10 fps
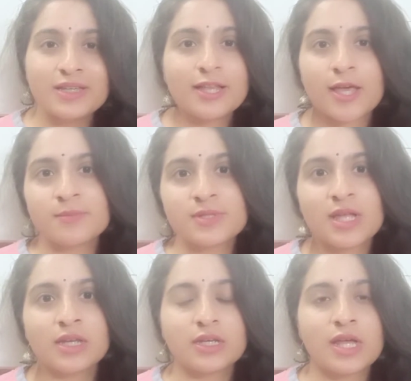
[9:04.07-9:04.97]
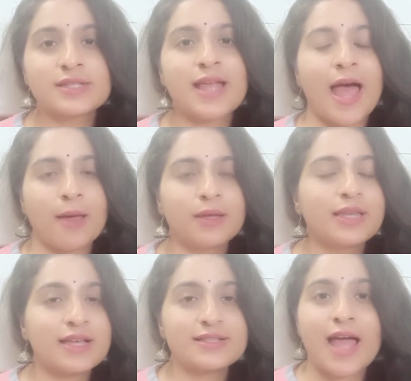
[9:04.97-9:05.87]
times that it has
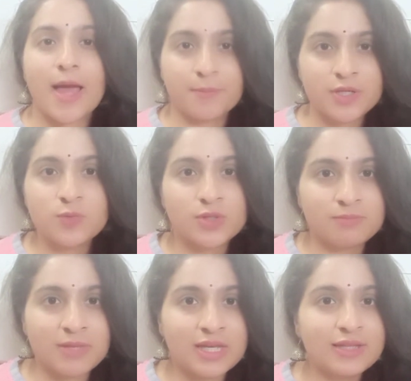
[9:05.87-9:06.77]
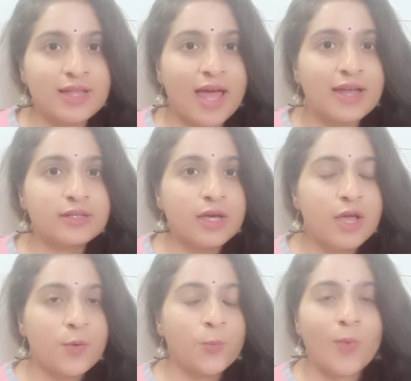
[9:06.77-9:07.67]
happened with me that
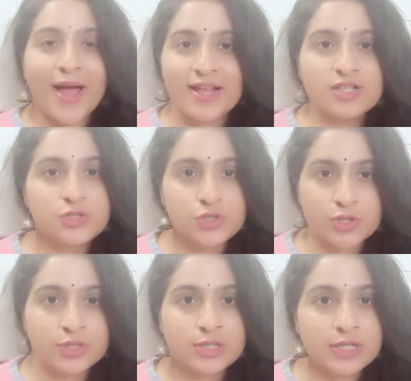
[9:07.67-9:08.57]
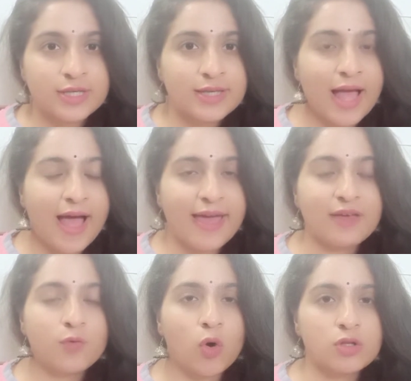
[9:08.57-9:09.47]
while journaling I
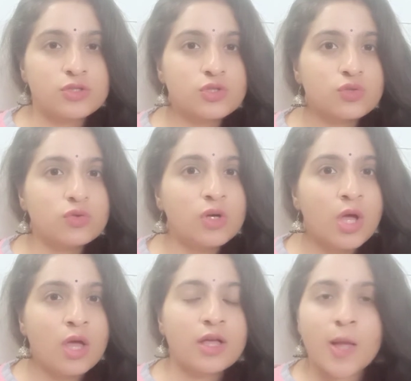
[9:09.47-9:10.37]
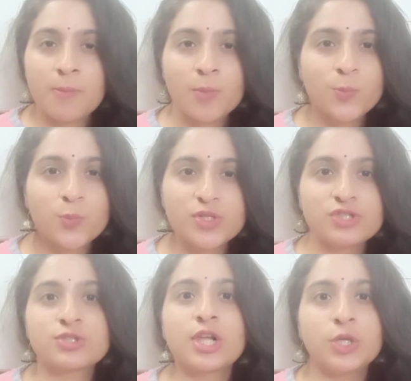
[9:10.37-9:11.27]
have also come up with
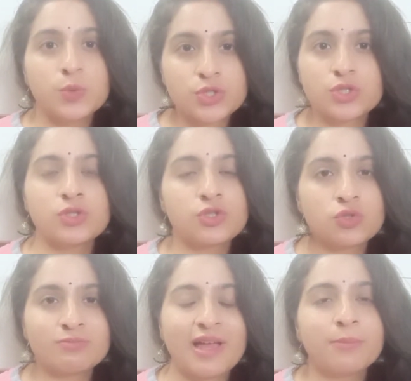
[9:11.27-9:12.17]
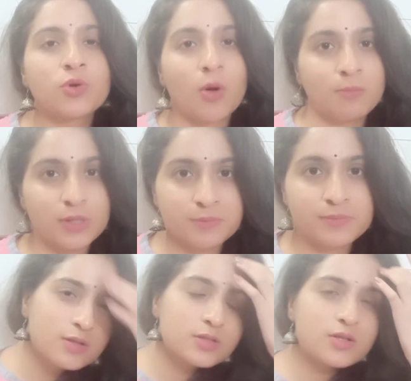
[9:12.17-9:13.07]
solutions to my
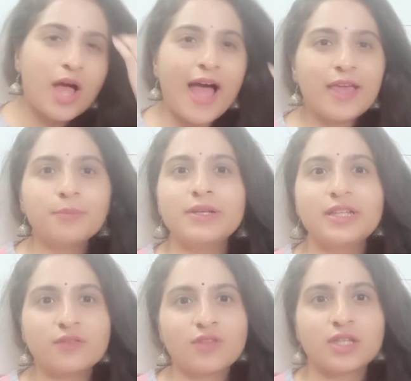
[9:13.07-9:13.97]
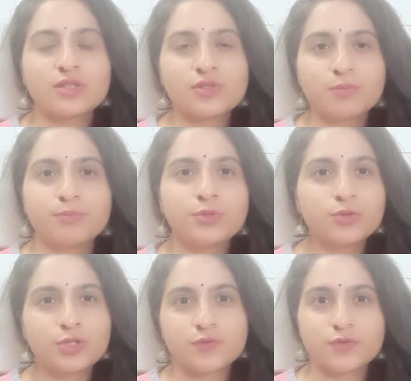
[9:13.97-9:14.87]
problems. So I believe that it's a
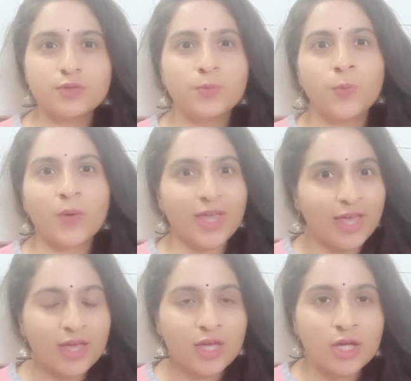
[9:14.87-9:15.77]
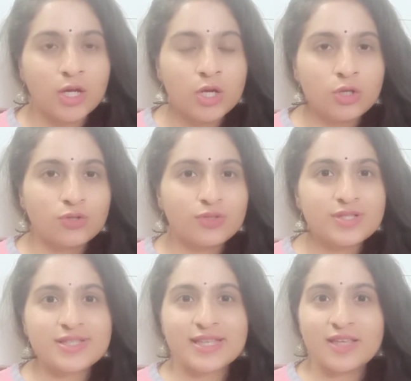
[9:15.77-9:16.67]
beautiful way to
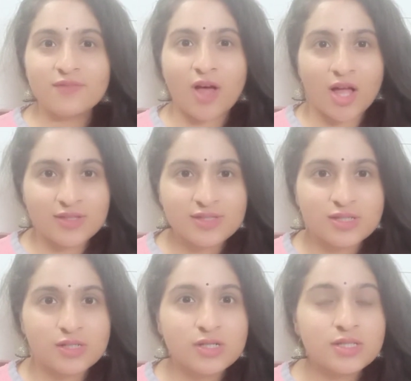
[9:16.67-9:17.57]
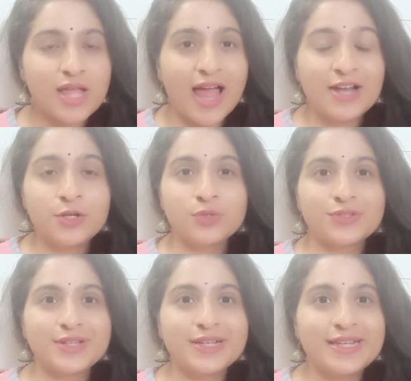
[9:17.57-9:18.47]
receive answers and to
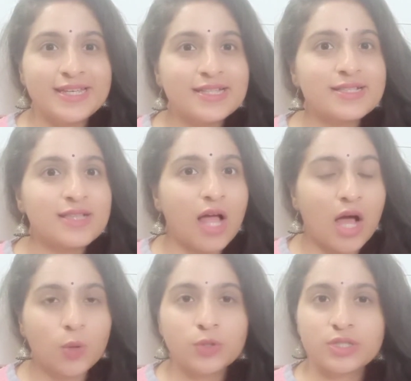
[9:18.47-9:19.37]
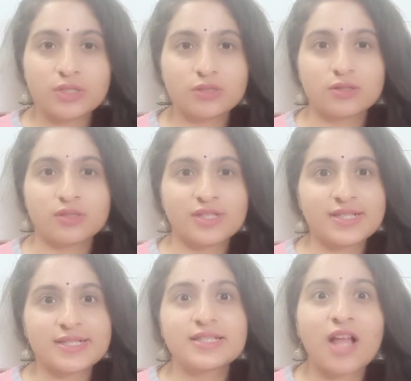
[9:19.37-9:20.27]
release out the
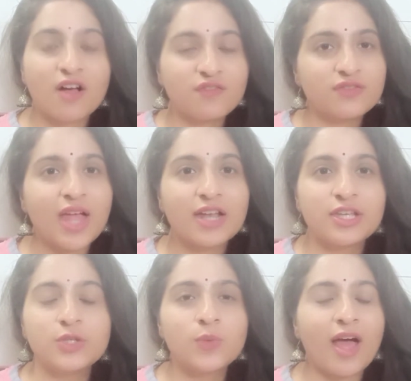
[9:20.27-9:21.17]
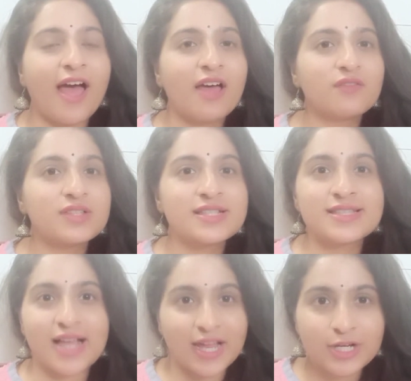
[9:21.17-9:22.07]
stuff that you have
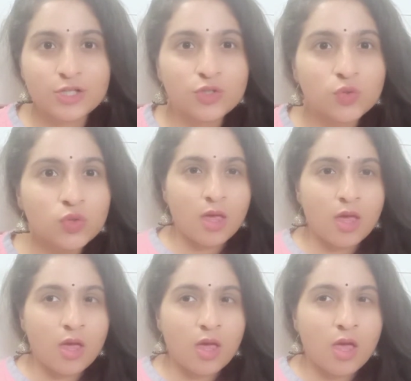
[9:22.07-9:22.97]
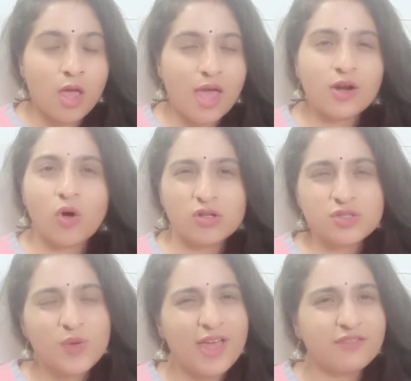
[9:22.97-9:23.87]
inside you. And
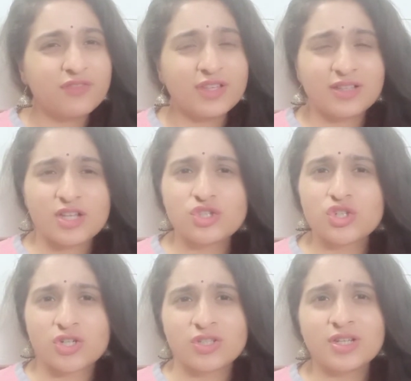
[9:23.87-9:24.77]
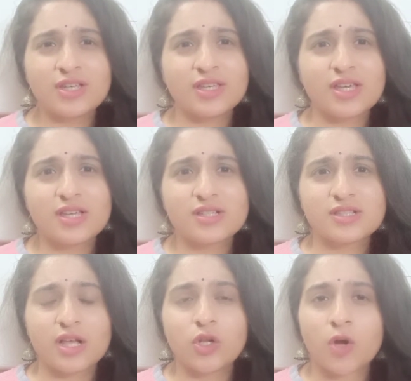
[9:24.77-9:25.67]
also I feel that journaling is
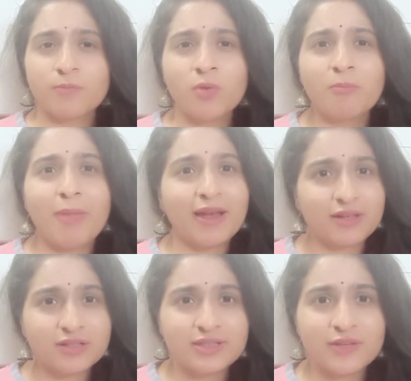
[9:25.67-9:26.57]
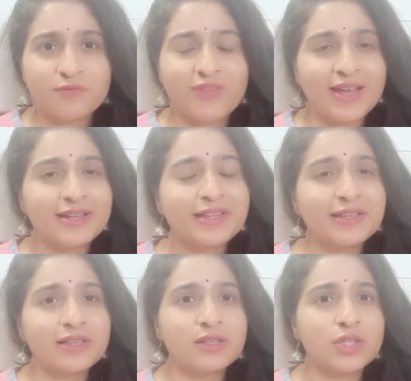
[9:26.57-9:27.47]
a lot more better than
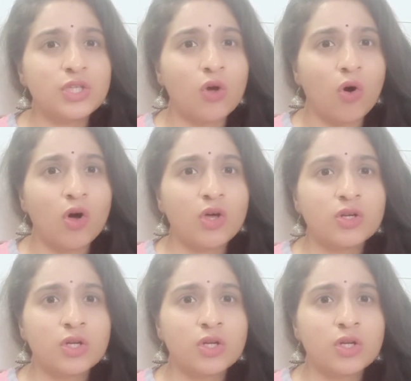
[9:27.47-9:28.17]
venting your